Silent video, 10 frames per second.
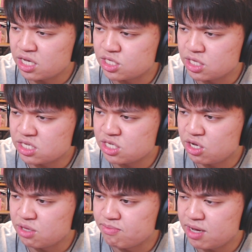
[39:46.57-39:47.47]
this is
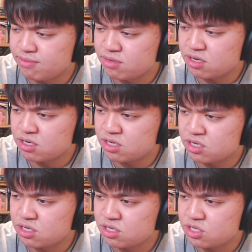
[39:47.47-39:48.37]
all the
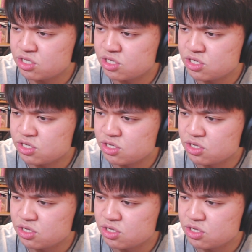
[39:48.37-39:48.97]
members.